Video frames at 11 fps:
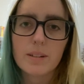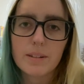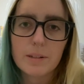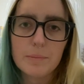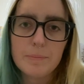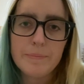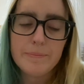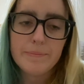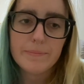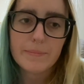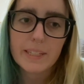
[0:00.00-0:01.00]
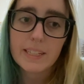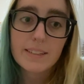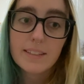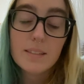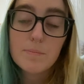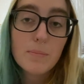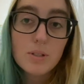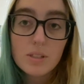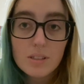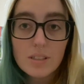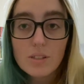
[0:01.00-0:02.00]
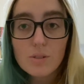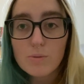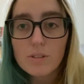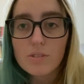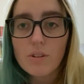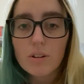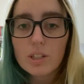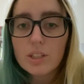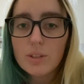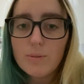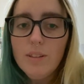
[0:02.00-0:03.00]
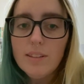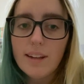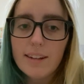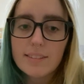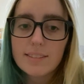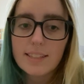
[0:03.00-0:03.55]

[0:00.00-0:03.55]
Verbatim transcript: Um, like, cause most of the stores are unionized.